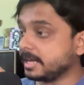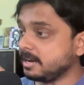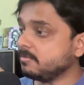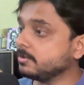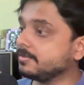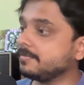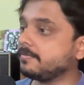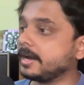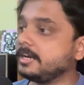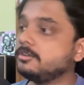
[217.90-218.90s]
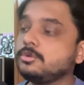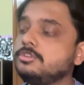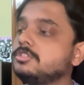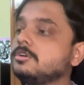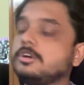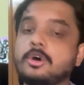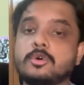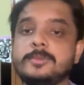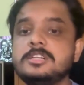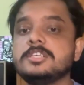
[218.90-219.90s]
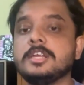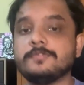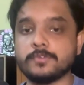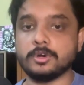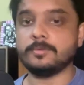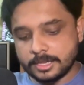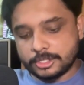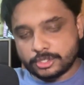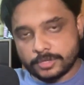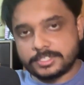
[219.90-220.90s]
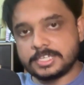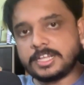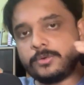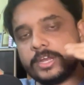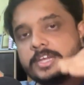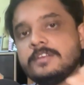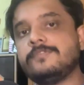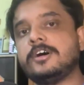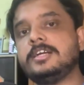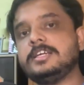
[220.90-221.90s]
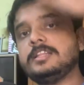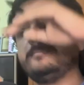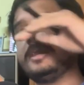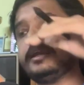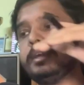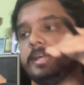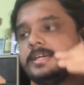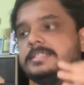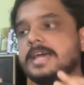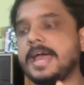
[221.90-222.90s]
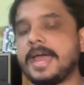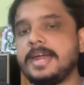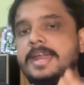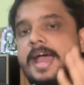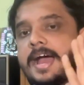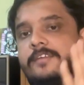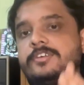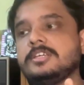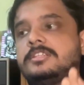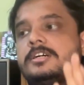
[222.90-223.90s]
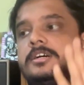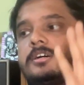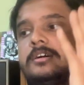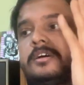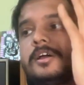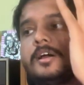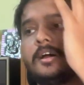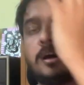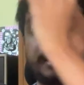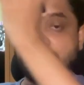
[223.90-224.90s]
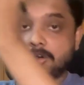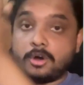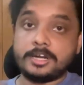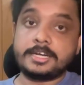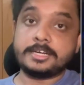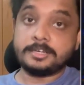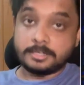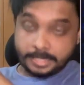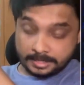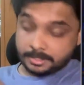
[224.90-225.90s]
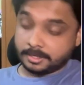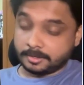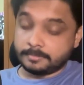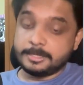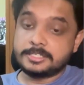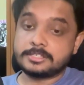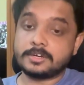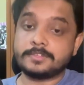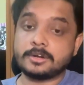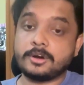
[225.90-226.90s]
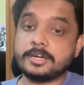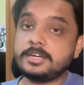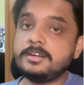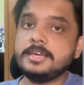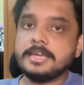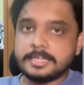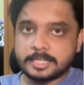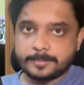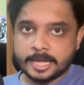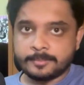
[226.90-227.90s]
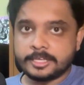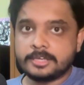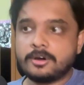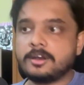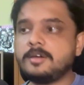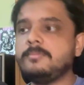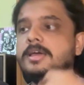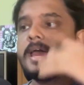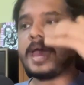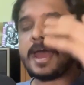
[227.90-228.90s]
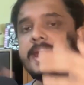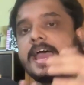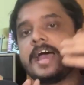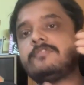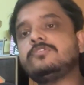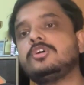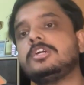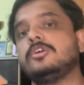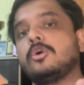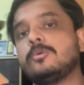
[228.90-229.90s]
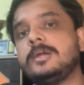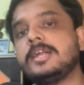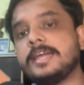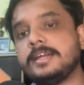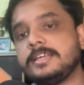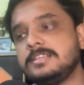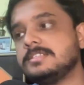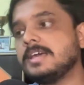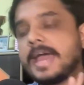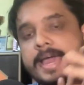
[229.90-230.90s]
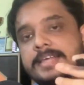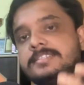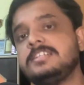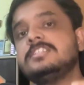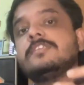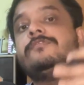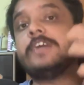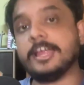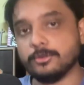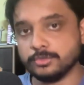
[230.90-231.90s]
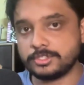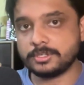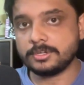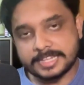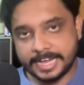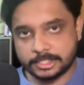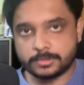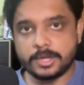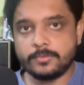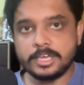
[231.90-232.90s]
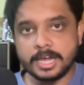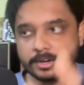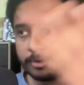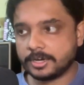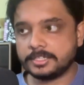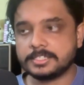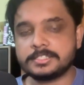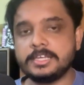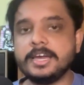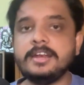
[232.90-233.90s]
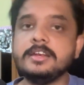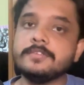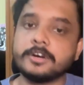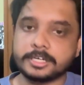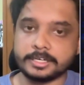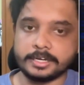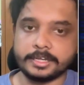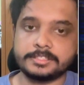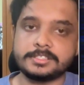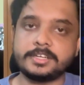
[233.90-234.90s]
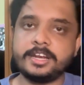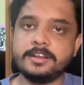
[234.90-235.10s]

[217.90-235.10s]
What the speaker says: then we will find those documents in full. So you see that we are inverting the main index and having the content, the pieces of the content in the primary key column, and have the document IDs as its values. That's why we are calling this thing an inverted index,